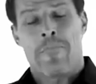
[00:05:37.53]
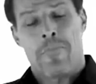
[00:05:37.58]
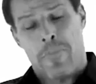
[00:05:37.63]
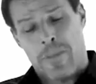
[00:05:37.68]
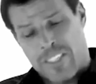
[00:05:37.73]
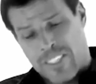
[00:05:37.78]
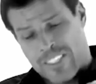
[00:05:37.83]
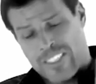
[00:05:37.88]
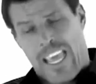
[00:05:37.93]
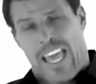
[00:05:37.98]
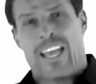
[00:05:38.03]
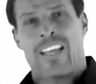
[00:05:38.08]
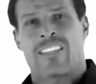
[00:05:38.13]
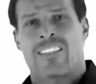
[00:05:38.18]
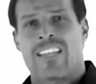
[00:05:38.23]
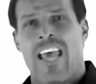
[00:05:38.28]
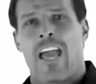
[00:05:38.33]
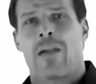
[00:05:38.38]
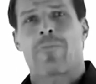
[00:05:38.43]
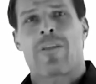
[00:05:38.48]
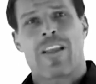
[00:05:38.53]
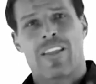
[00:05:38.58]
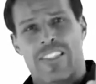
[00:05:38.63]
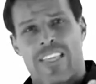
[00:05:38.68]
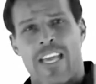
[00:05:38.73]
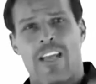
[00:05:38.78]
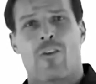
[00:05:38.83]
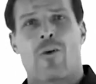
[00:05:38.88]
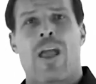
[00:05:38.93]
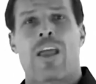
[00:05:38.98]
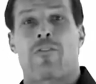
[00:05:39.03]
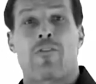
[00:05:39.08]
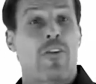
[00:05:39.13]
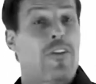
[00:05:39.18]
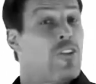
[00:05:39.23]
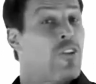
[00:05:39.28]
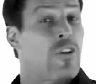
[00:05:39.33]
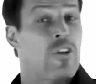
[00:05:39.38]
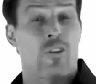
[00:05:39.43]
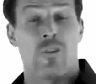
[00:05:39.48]
But the second segment is get grateful,
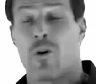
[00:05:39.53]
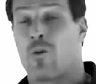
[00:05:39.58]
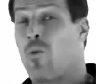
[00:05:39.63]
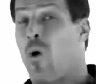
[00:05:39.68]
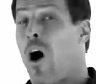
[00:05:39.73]
and you can do it